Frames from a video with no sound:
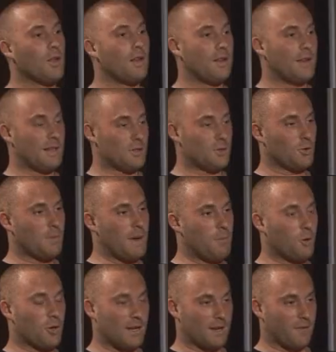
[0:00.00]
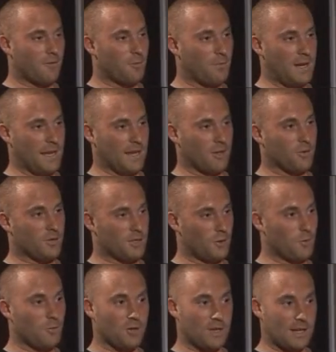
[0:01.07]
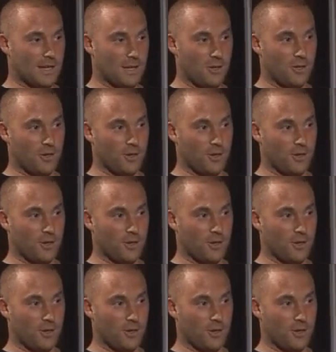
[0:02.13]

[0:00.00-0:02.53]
Let's talk about modelling for a bit. You're still modelling a lot,